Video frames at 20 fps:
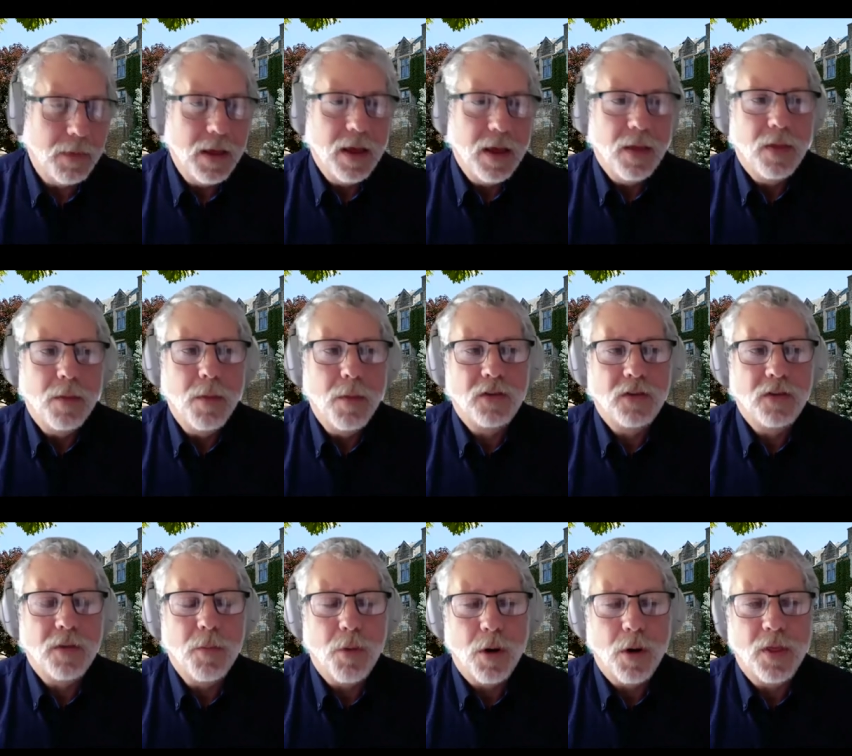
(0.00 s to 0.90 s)
the most
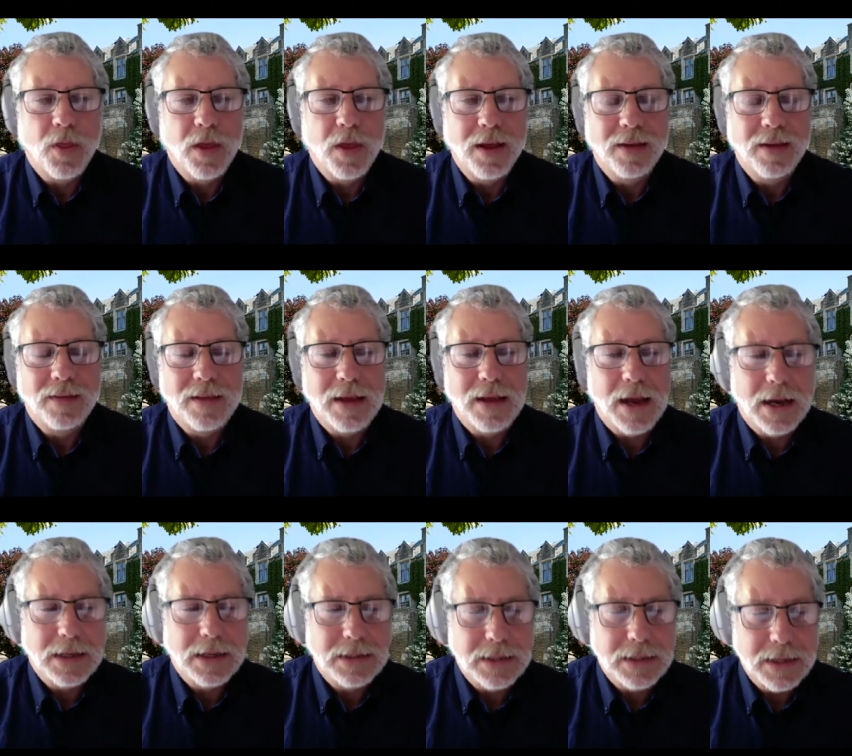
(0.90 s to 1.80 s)
important thing is the
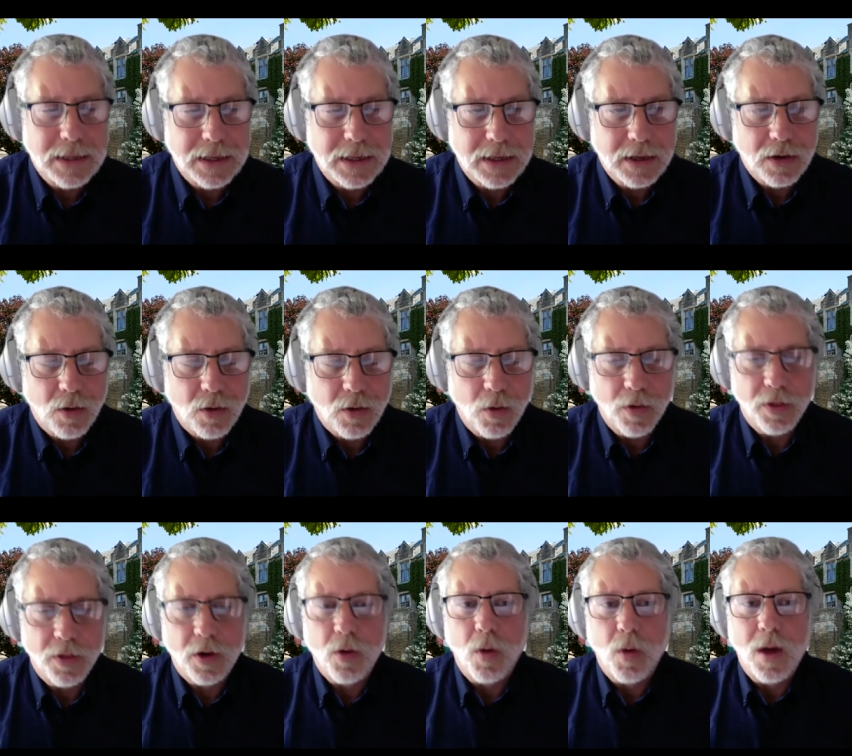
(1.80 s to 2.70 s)
idea or the
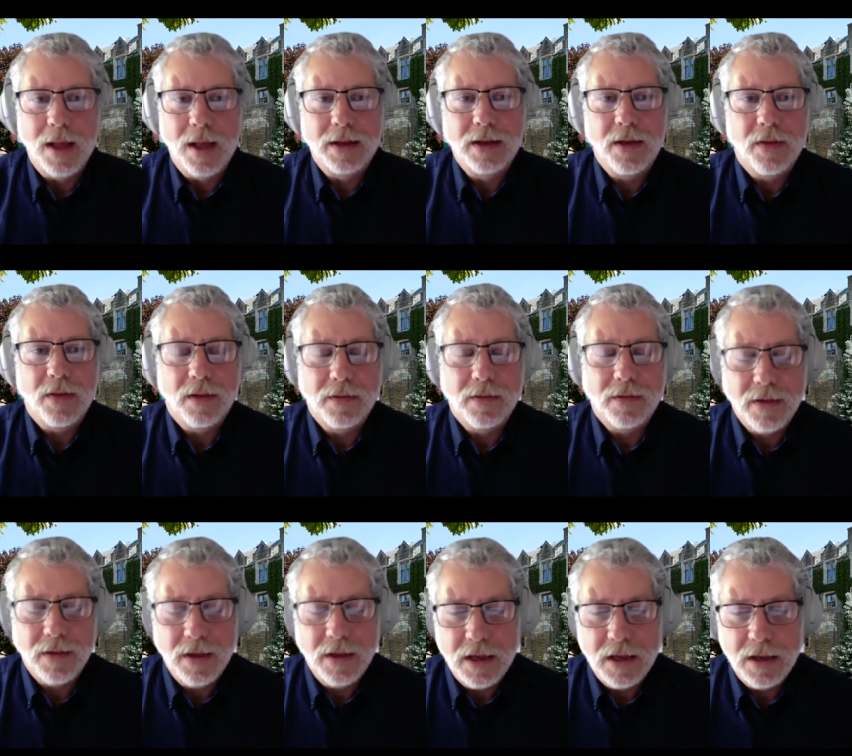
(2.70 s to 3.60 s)
quality of the
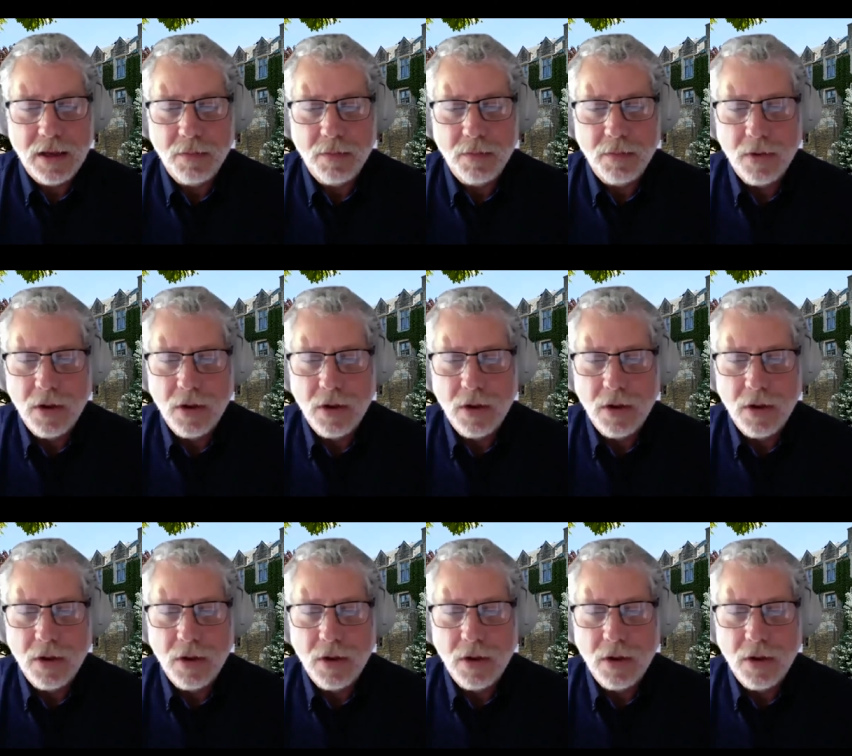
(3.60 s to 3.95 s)
team,